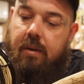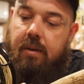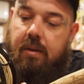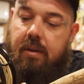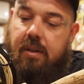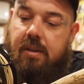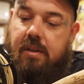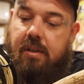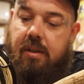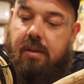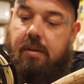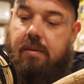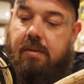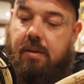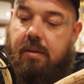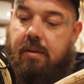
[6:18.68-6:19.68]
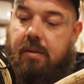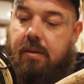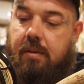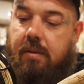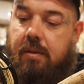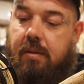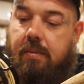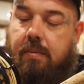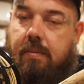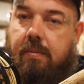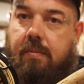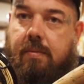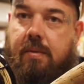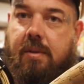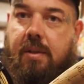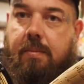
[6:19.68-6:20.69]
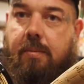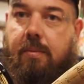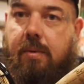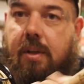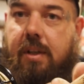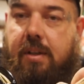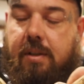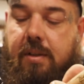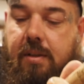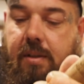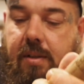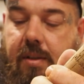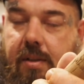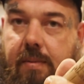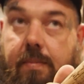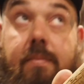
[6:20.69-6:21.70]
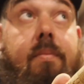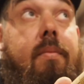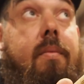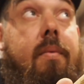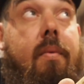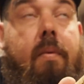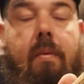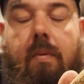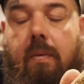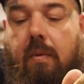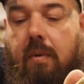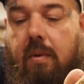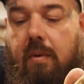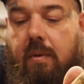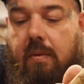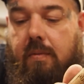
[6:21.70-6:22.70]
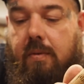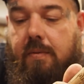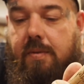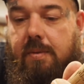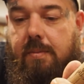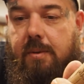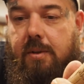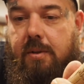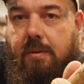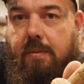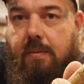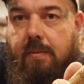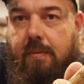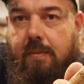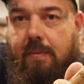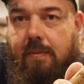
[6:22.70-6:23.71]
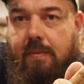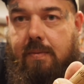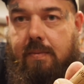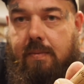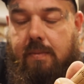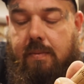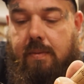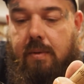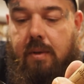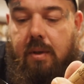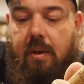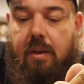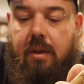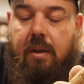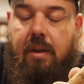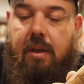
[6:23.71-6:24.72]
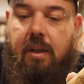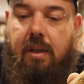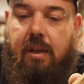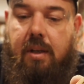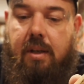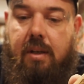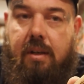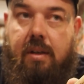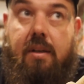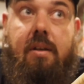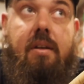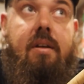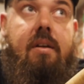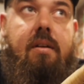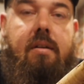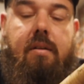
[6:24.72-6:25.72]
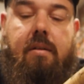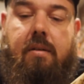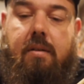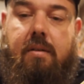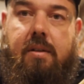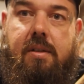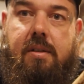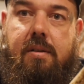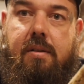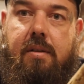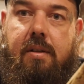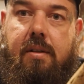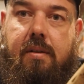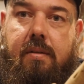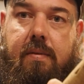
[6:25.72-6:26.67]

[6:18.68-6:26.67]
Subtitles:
These cues have got a good little double latch system. Wrist bit short. And there you go, you got a nice tight,